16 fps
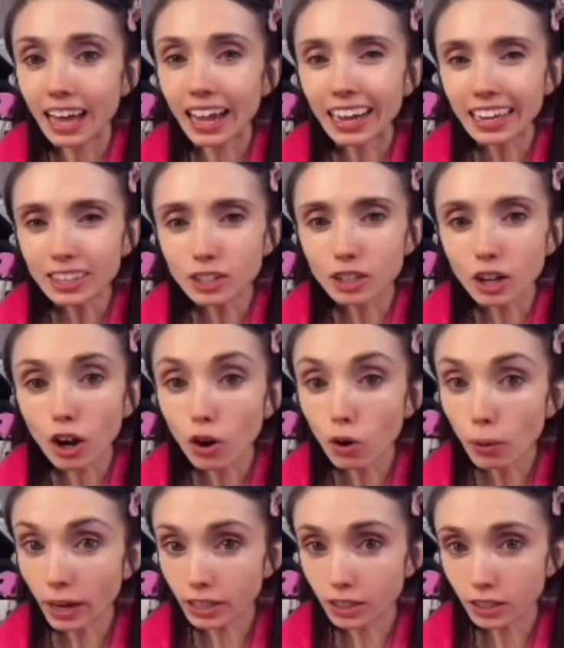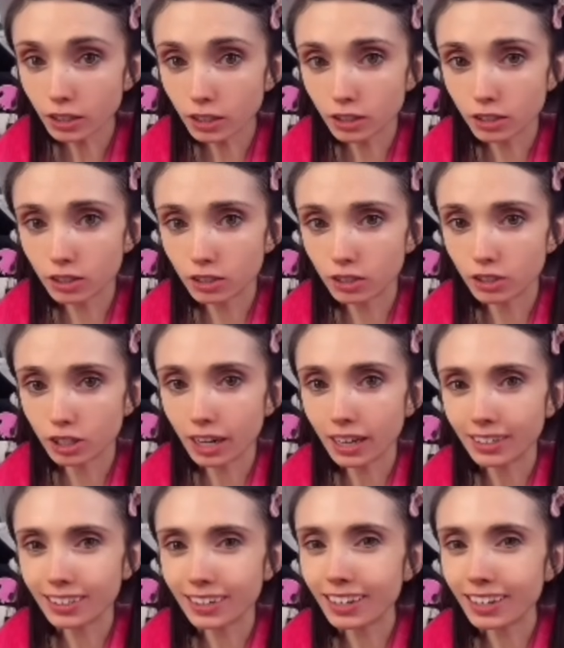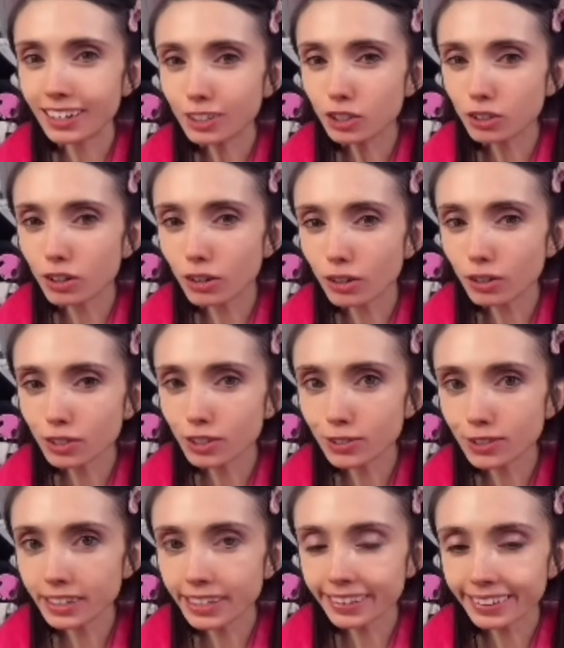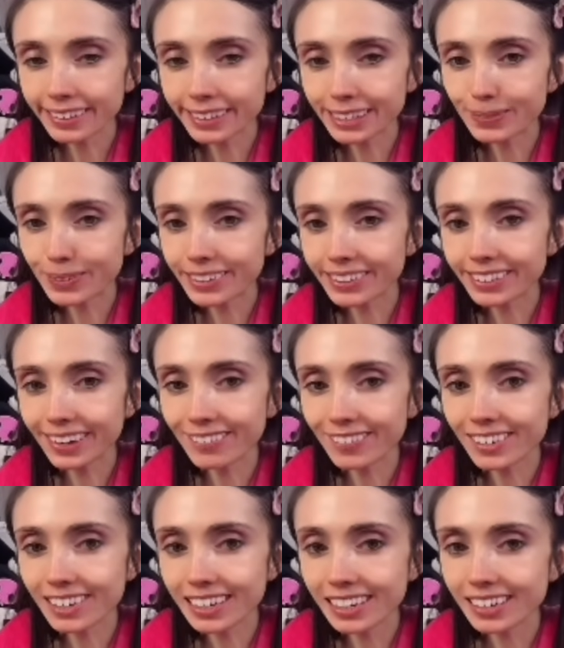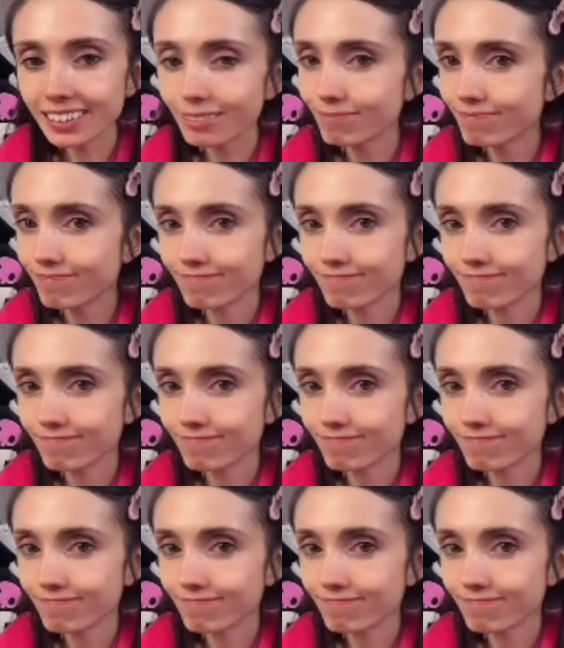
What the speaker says: And, oh, I just looked at your chat, and you're also saying things about Jeffree.